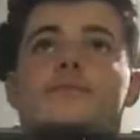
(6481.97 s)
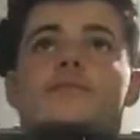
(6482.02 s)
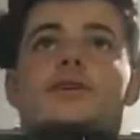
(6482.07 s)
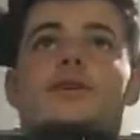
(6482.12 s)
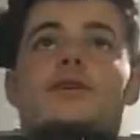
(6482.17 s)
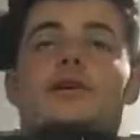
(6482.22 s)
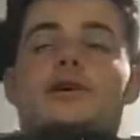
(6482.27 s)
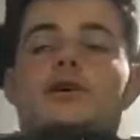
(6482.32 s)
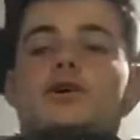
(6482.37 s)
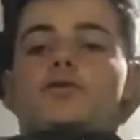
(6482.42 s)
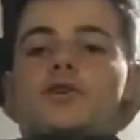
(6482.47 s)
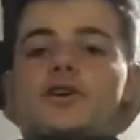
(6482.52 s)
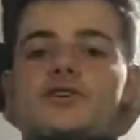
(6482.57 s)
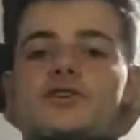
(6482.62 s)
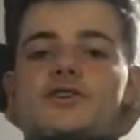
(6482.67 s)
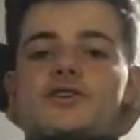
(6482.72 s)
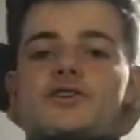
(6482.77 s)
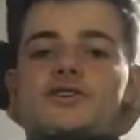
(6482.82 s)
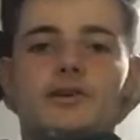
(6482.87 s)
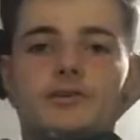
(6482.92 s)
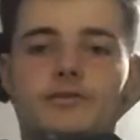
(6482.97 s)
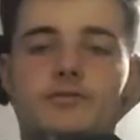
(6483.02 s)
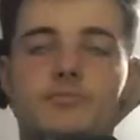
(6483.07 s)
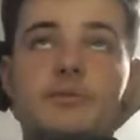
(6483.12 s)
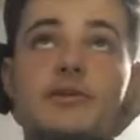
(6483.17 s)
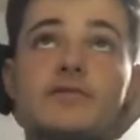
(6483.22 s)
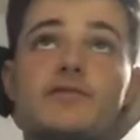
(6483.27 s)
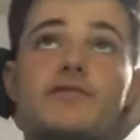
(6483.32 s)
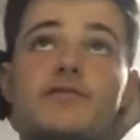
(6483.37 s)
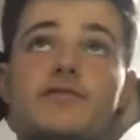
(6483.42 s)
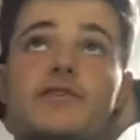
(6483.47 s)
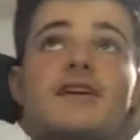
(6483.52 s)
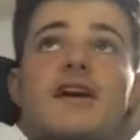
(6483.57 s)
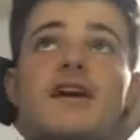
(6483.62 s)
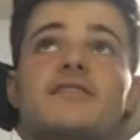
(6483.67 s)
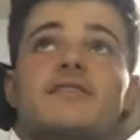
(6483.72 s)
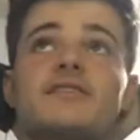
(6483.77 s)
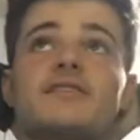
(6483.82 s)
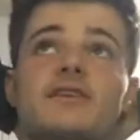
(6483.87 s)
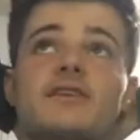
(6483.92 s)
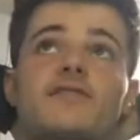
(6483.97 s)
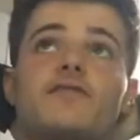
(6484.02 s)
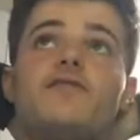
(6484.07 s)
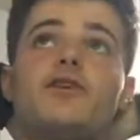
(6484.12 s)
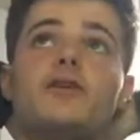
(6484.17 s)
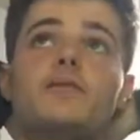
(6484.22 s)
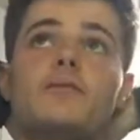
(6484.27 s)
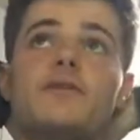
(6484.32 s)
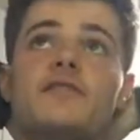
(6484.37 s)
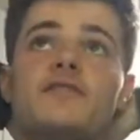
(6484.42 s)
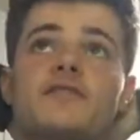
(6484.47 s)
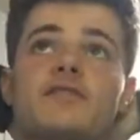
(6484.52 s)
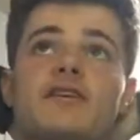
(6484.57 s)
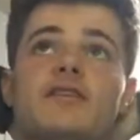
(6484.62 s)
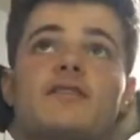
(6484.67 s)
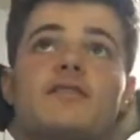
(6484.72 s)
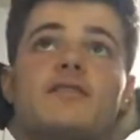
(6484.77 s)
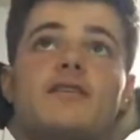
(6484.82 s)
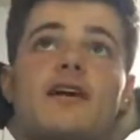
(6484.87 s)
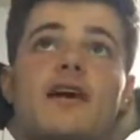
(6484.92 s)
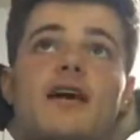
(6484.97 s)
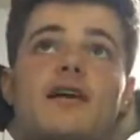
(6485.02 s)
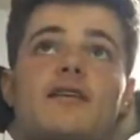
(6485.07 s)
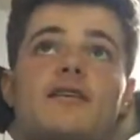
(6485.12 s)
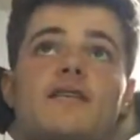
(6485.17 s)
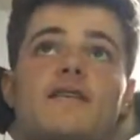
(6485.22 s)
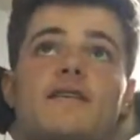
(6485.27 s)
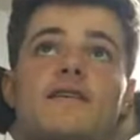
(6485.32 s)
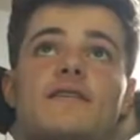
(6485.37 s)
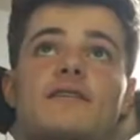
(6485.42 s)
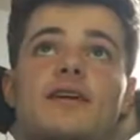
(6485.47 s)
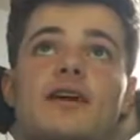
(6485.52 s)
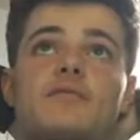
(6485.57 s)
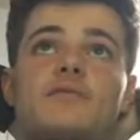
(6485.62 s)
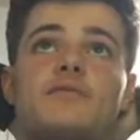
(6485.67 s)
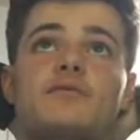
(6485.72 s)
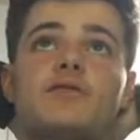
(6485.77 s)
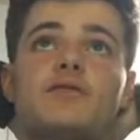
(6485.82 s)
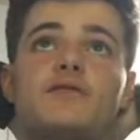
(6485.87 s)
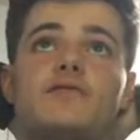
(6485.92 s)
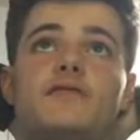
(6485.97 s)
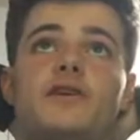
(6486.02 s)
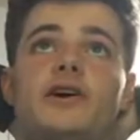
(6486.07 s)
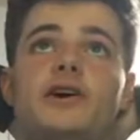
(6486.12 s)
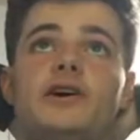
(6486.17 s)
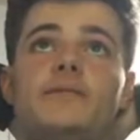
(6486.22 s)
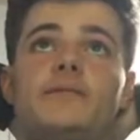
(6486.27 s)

Chrissy, who's been fantastic for Fulham this season and in this game so far.